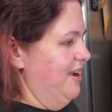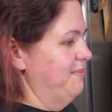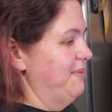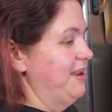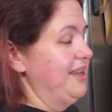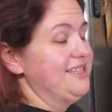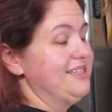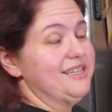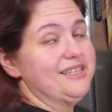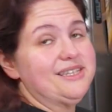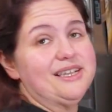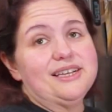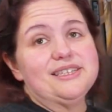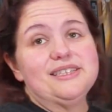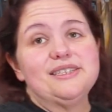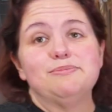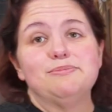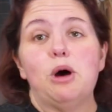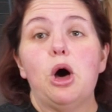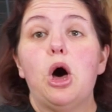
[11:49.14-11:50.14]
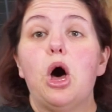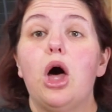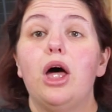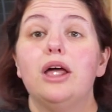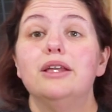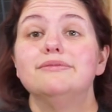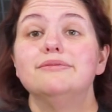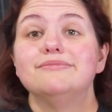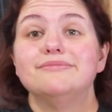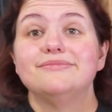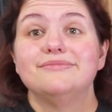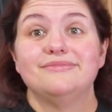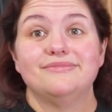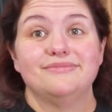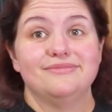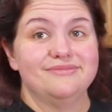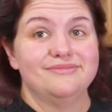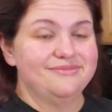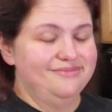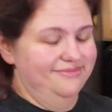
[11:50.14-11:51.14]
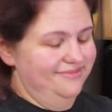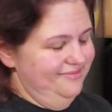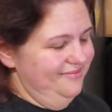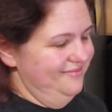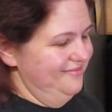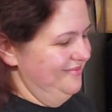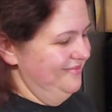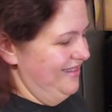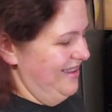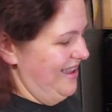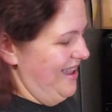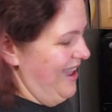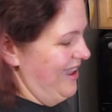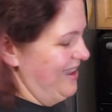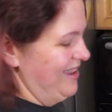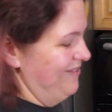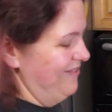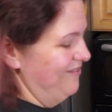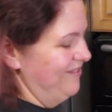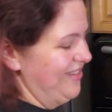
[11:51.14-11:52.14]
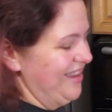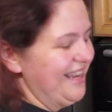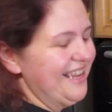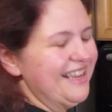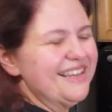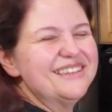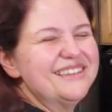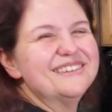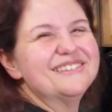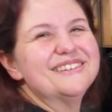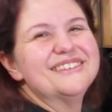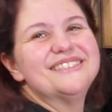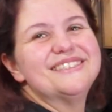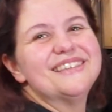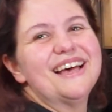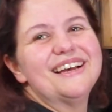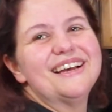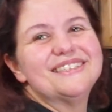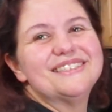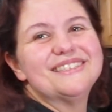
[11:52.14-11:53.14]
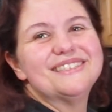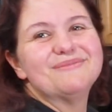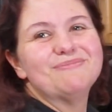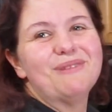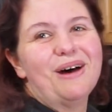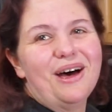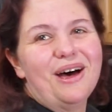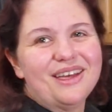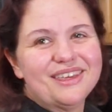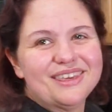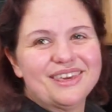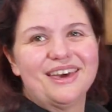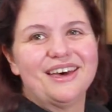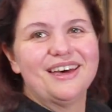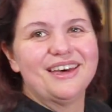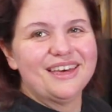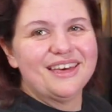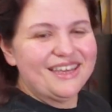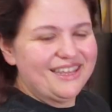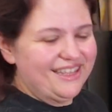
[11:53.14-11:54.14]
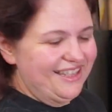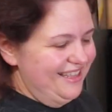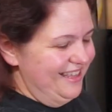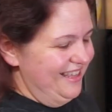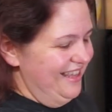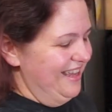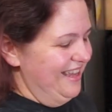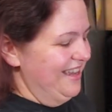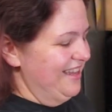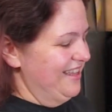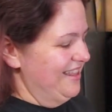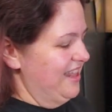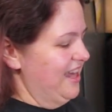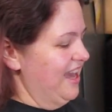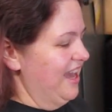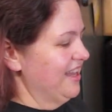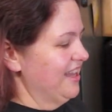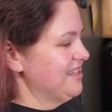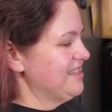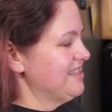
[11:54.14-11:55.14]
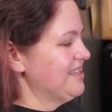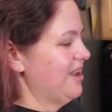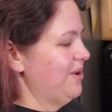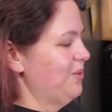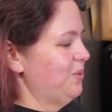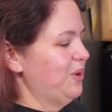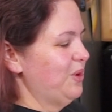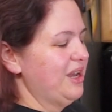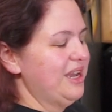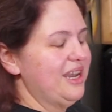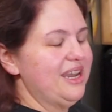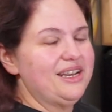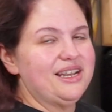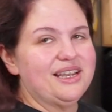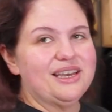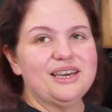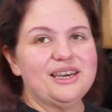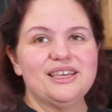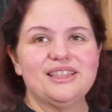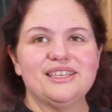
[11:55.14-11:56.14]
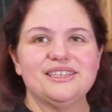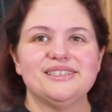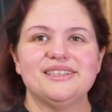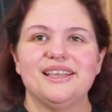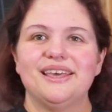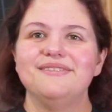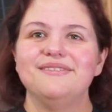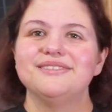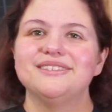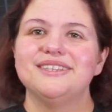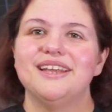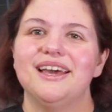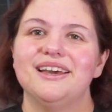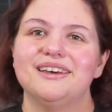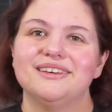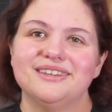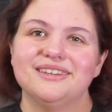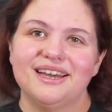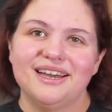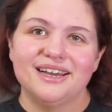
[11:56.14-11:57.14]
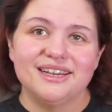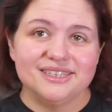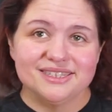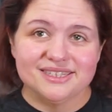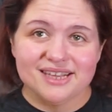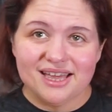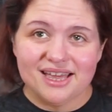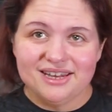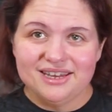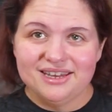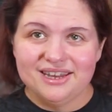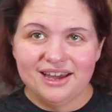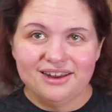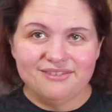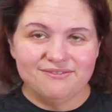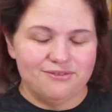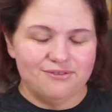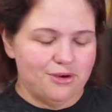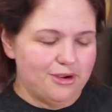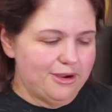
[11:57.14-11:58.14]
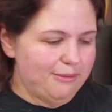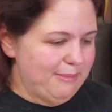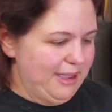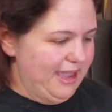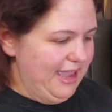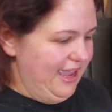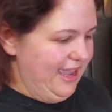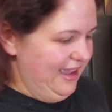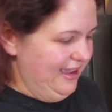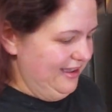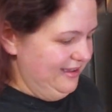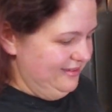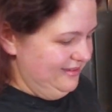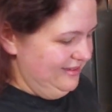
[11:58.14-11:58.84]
It's a size small. I can fit into a size small, y'all. That's what this lifestyle has done for me.